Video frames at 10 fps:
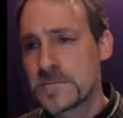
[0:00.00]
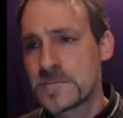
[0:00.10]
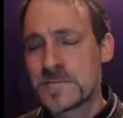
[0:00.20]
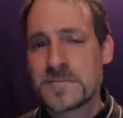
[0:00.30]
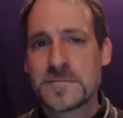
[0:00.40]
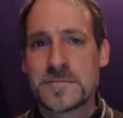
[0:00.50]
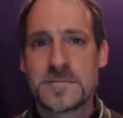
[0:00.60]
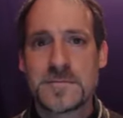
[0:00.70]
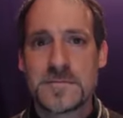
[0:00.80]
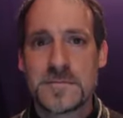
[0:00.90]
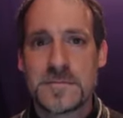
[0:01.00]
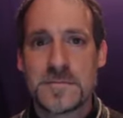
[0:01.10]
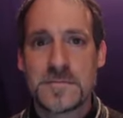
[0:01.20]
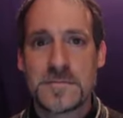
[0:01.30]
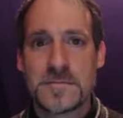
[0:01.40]

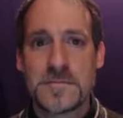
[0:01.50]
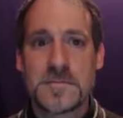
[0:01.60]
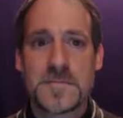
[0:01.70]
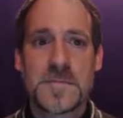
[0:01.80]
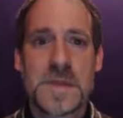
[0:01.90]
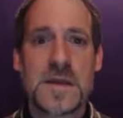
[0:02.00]
Nobody speaks.